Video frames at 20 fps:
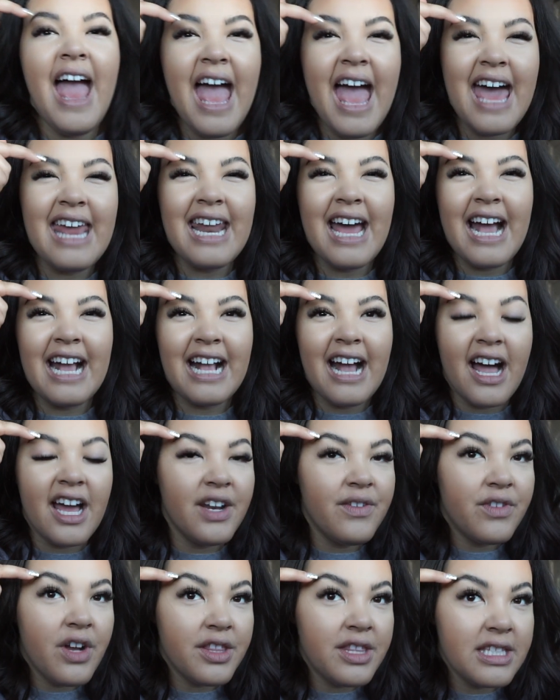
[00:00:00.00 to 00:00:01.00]
and I
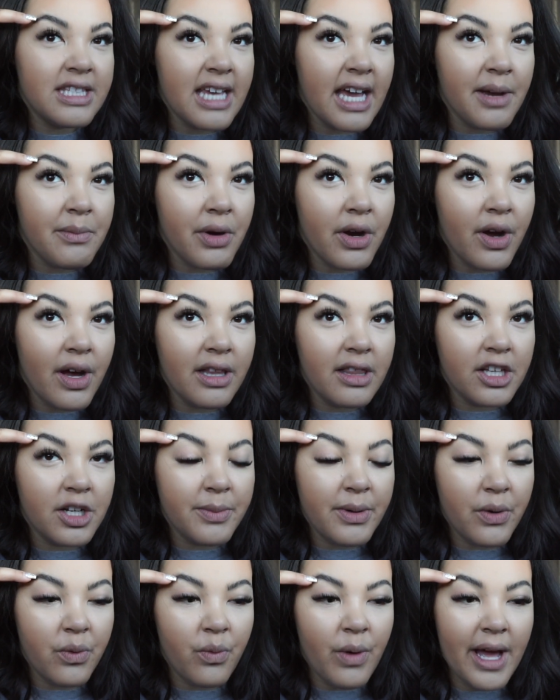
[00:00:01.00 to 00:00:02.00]
kind of got this eyebrow a
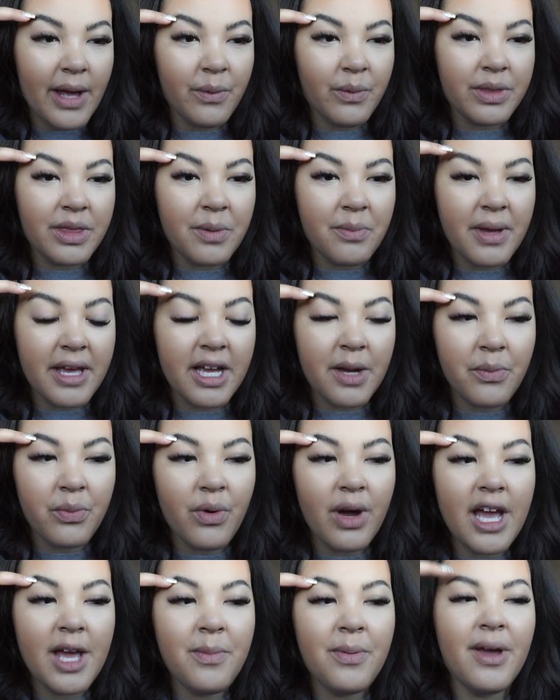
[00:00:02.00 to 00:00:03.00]
little bit wet with the makeup
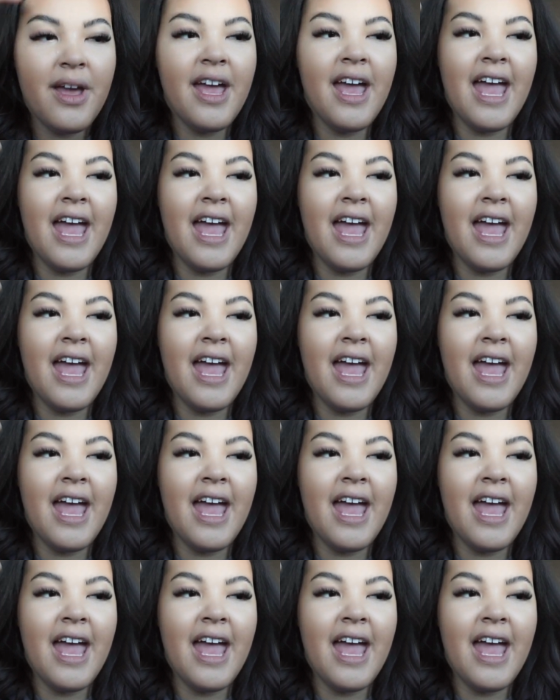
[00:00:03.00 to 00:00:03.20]
wipe,